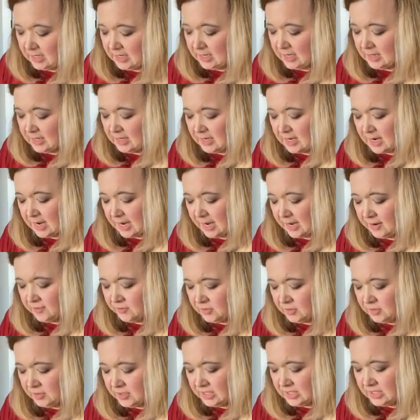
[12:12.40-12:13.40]
And then
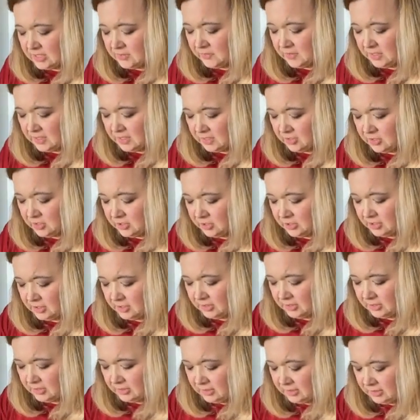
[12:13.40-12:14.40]
after it's
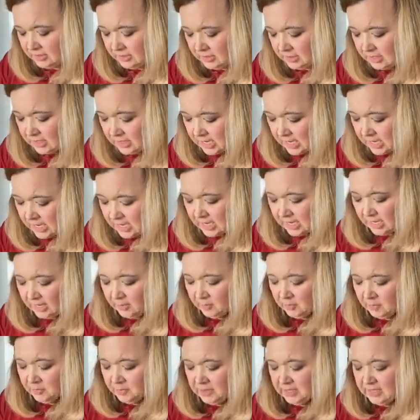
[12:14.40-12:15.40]
finished,
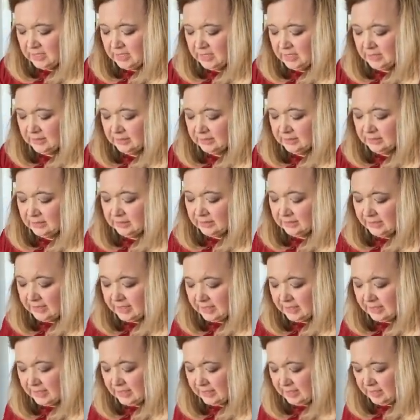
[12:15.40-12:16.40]
I will be
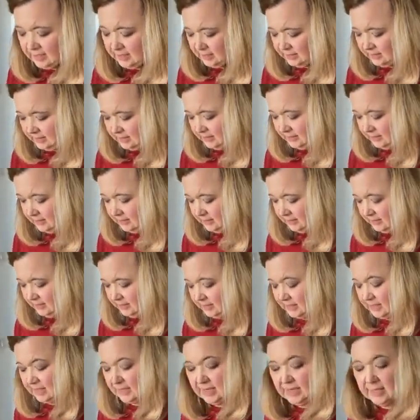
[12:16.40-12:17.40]
linking
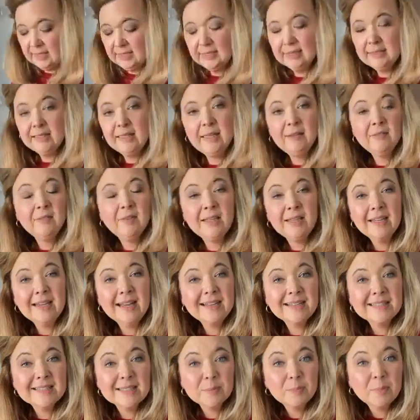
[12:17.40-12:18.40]
and
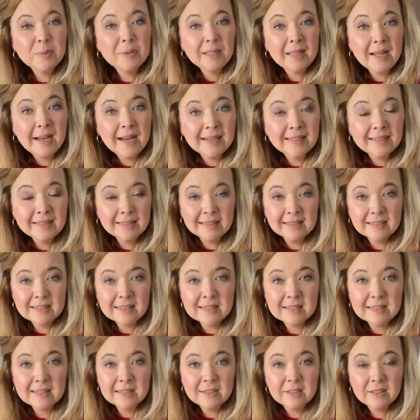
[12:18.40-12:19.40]
leaving a supply
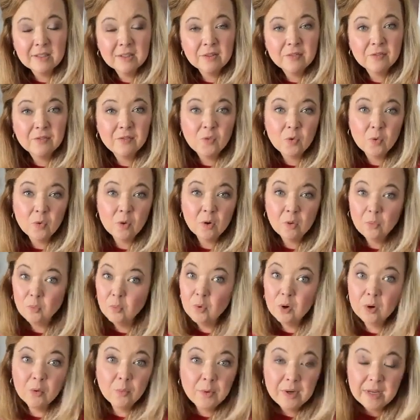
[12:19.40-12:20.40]
list
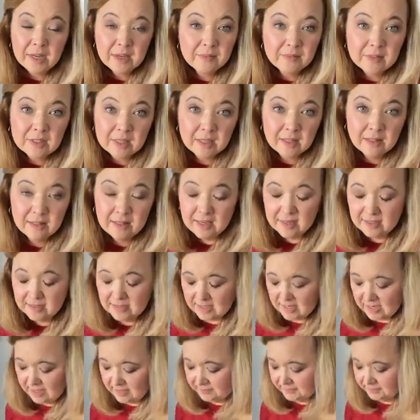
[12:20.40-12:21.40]
for what we have done
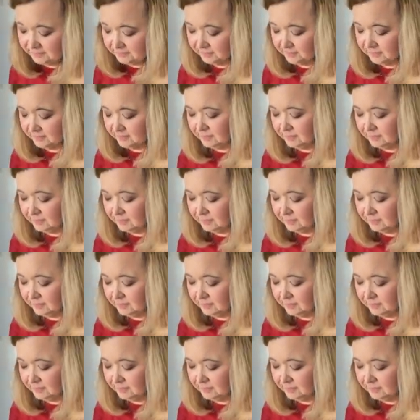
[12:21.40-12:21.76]
that day.